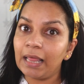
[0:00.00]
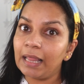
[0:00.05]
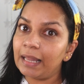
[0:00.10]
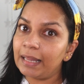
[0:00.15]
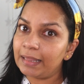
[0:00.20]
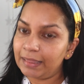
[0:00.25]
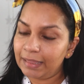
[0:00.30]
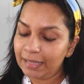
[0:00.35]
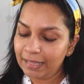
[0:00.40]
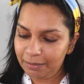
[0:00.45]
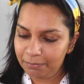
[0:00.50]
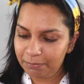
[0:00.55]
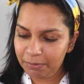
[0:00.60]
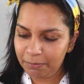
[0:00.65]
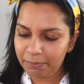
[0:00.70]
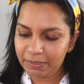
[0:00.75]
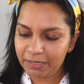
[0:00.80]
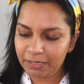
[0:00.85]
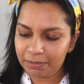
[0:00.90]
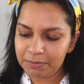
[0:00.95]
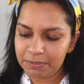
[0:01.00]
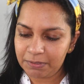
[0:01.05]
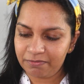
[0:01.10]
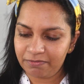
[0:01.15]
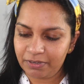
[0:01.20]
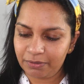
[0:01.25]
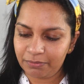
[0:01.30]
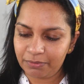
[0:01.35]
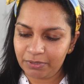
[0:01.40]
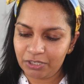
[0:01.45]
Let me pick up some
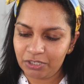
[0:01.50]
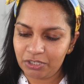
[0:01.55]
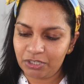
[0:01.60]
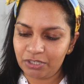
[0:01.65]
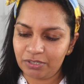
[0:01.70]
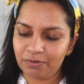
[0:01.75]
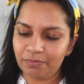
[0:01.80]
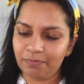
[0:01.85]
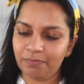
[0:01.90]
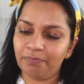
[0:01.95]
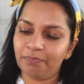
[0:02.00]
foundation.